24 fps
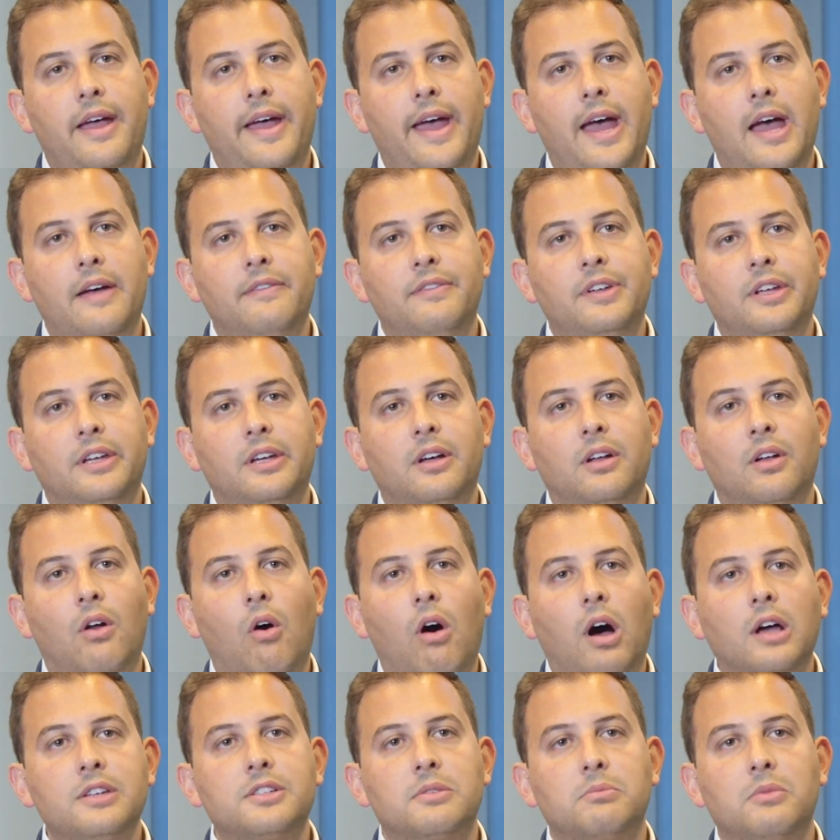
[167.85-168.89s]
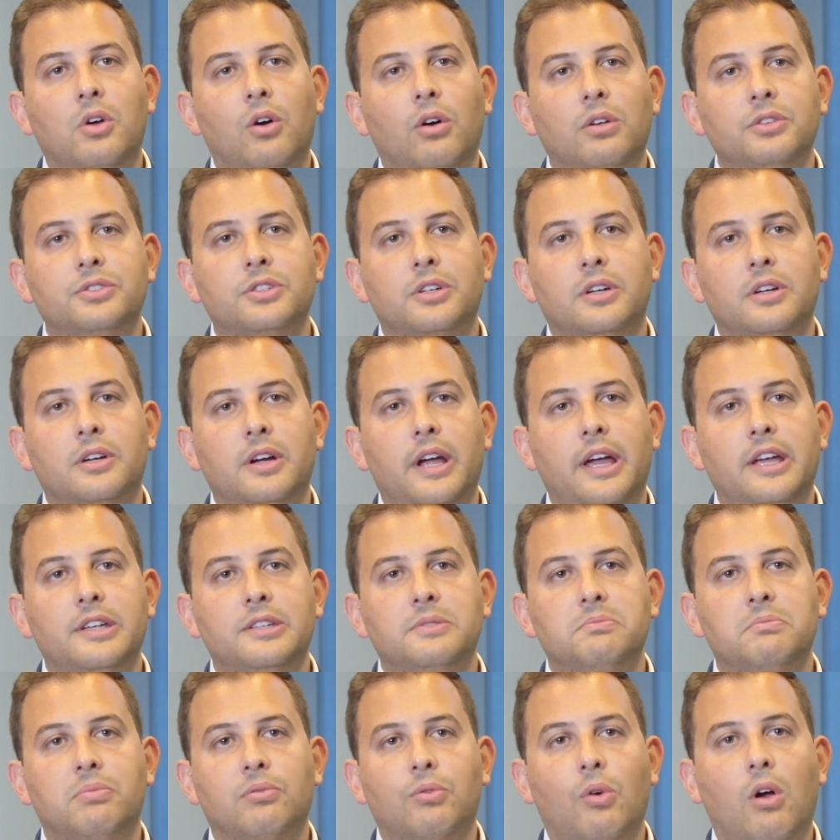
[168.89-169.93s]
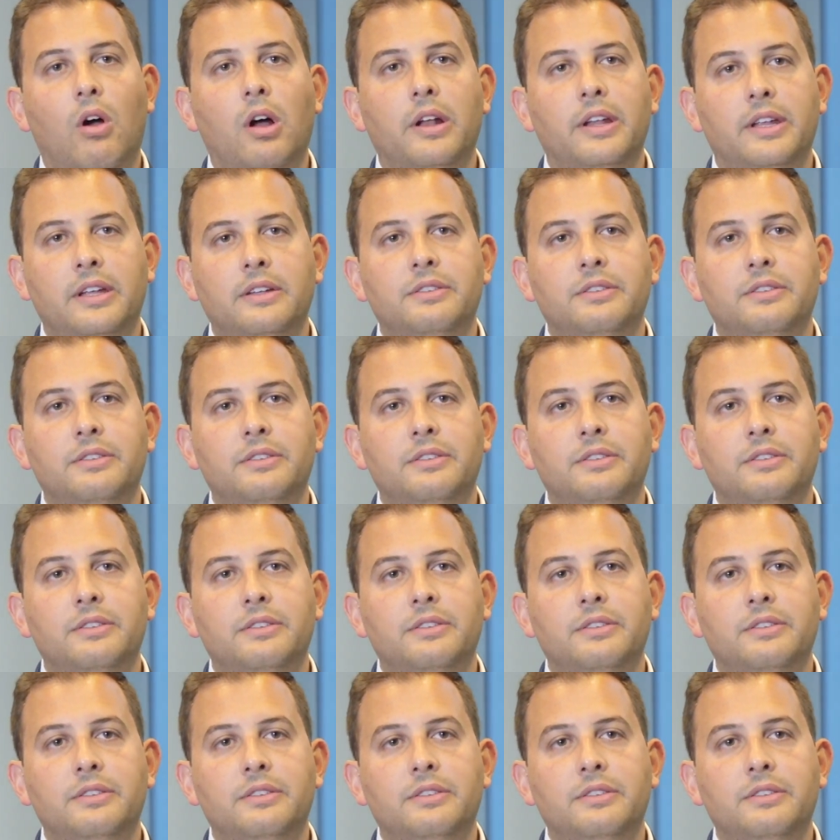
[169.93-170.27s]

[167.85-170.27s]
having an awesome culture has brought